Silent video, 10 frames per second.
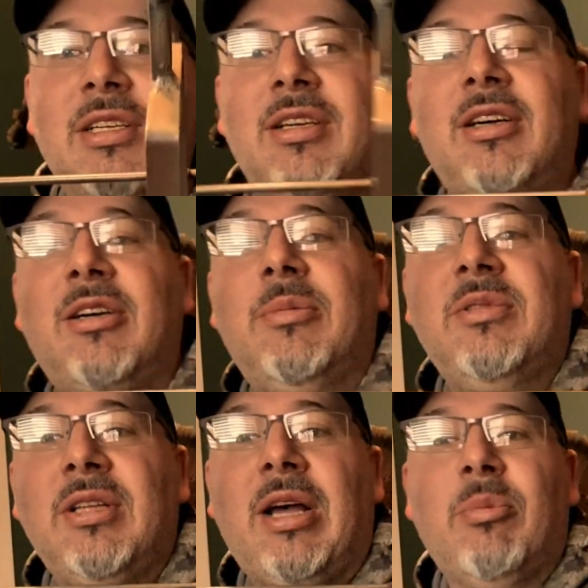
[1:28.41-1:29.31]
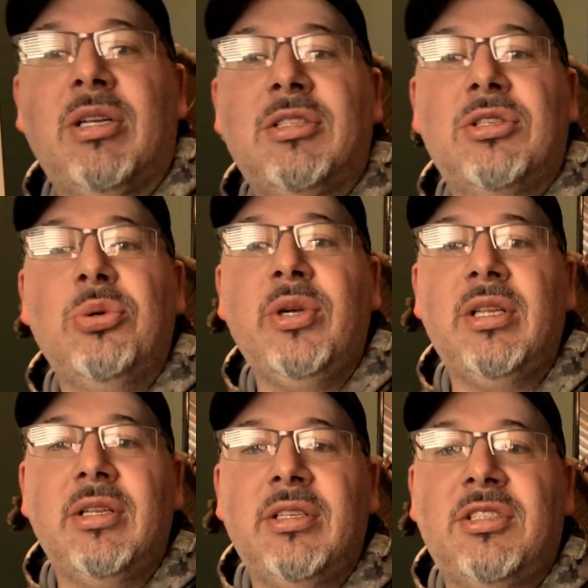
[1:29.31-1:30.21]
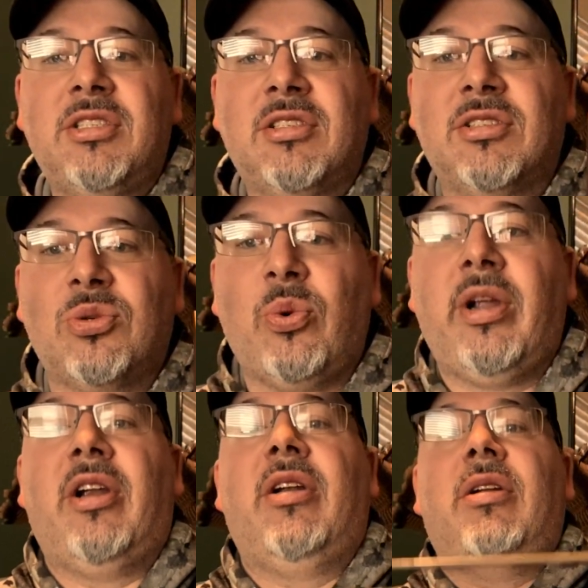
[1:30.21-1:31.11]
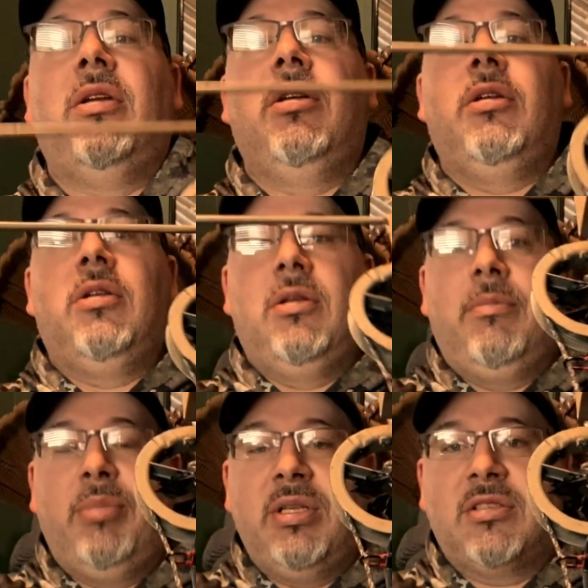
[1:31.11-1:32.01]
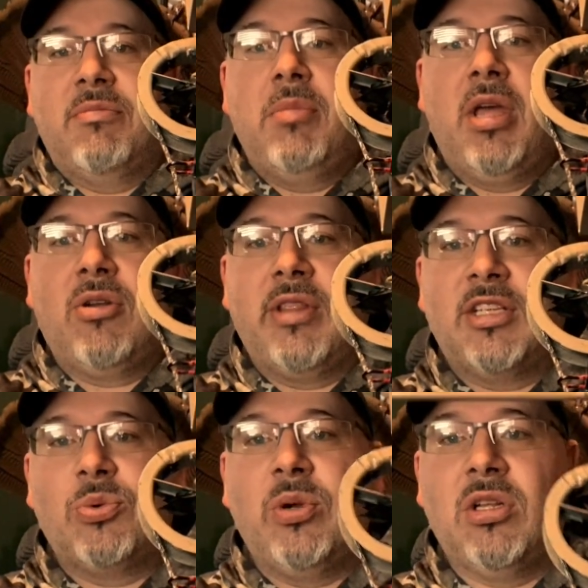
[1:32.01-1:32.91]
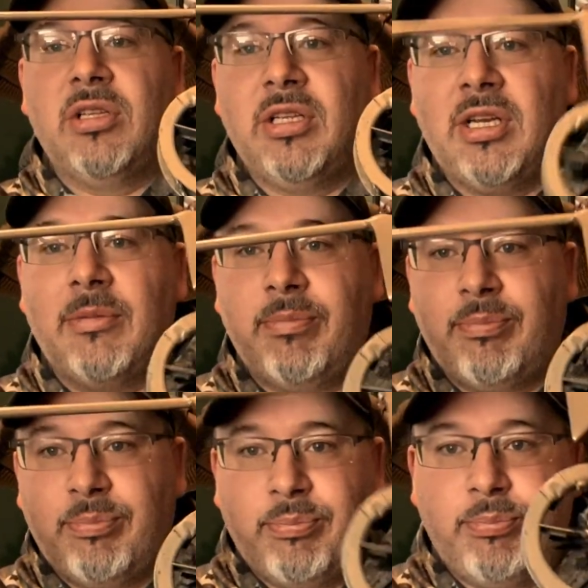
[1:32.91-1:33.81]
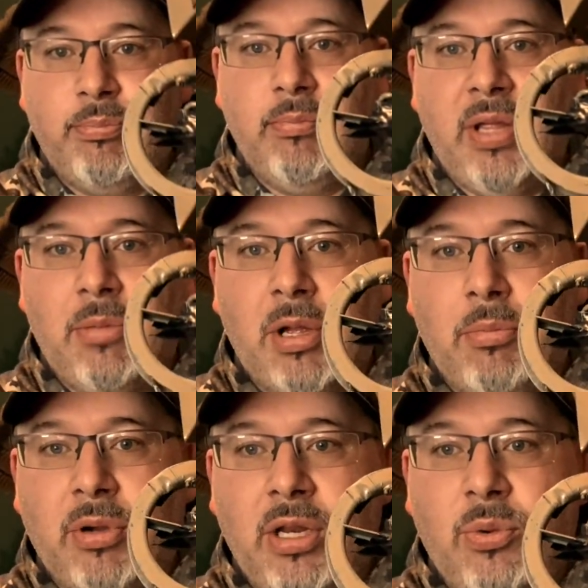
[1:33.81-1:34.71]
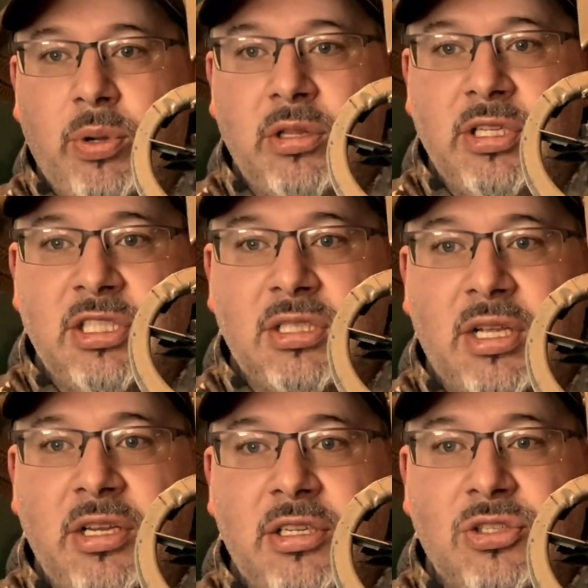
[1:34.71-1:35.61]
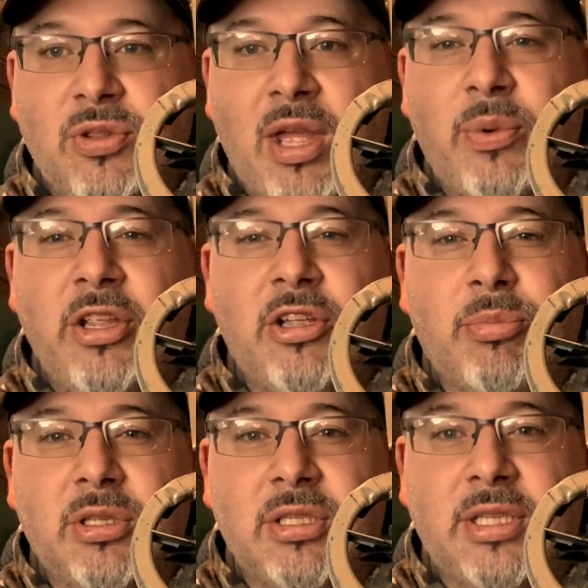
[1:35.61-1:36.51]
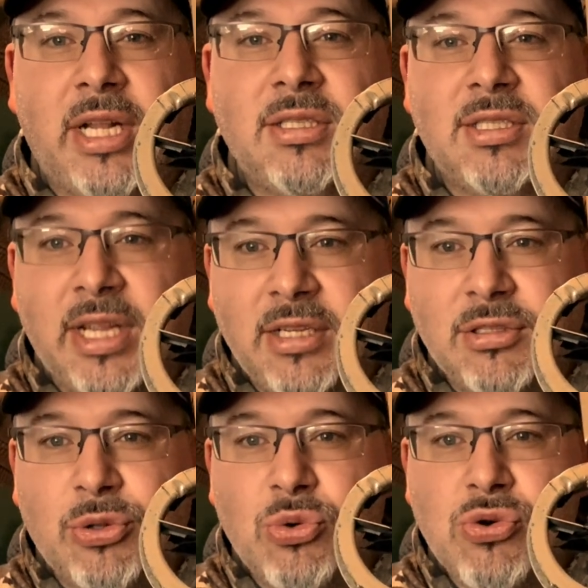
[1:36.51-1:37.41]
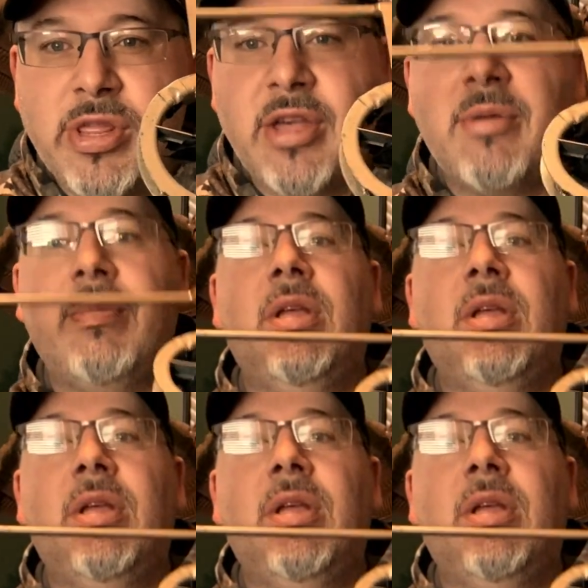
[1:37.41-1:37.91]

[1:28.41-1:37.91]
Not much to it. It's just a square piece of metal that's welded. I had my buddy weld these on there so that way you can put the tent stakes through them.